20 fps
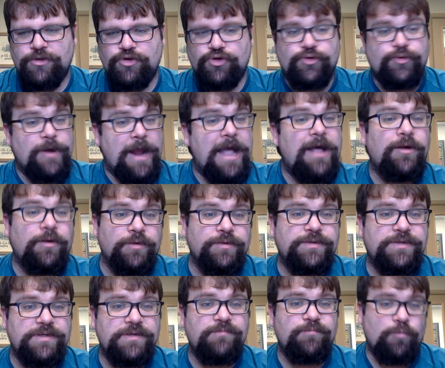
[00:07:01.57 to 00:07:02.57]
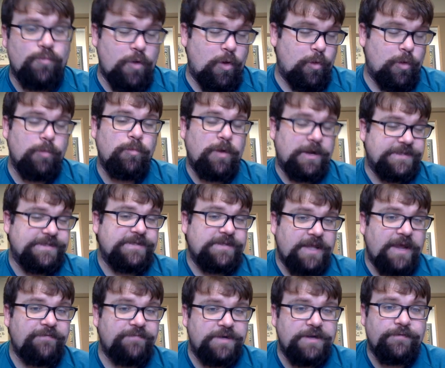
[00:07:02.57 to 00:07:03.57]
drought or what's
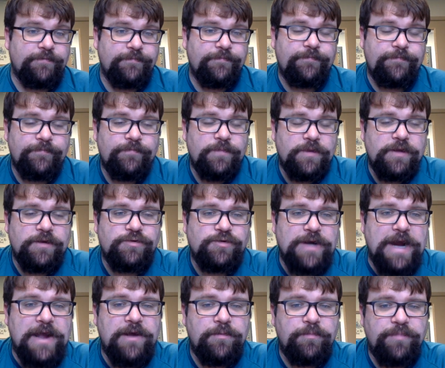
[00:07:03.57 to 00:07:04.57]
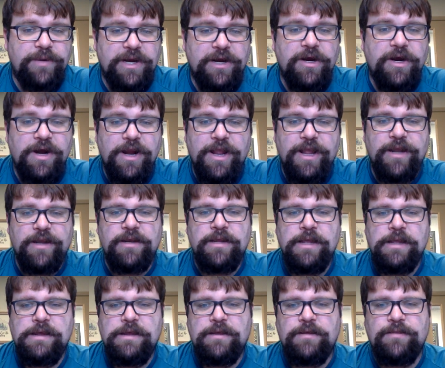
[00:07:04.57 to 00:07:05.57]
left of the drought period
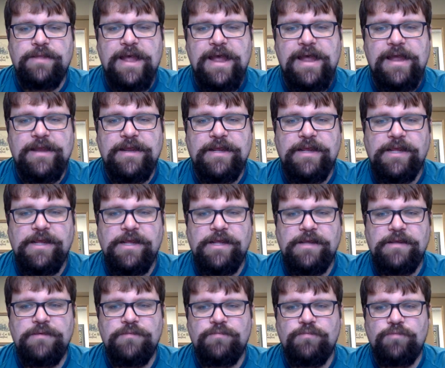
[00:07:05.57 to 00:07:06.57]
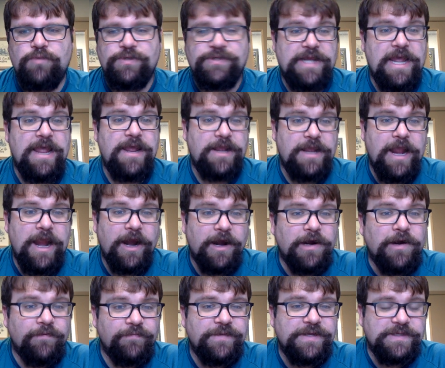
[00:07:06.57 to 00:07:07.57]
that he will take
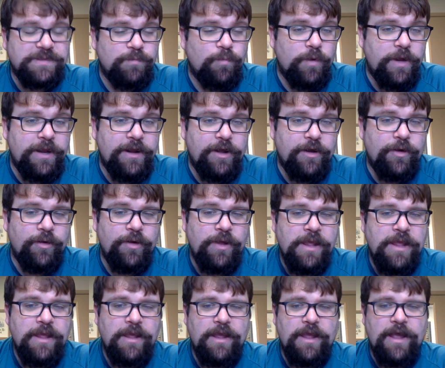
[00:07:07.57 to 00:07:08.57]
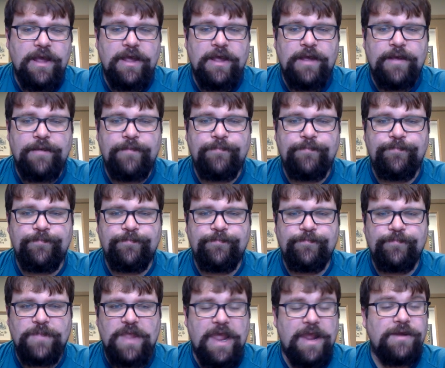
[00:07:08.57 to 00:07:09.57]
care of this widow um,
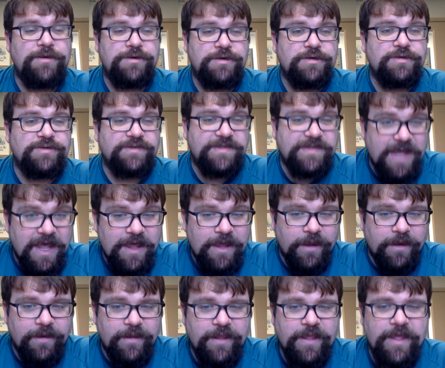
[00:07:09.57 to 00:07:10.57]
and her son.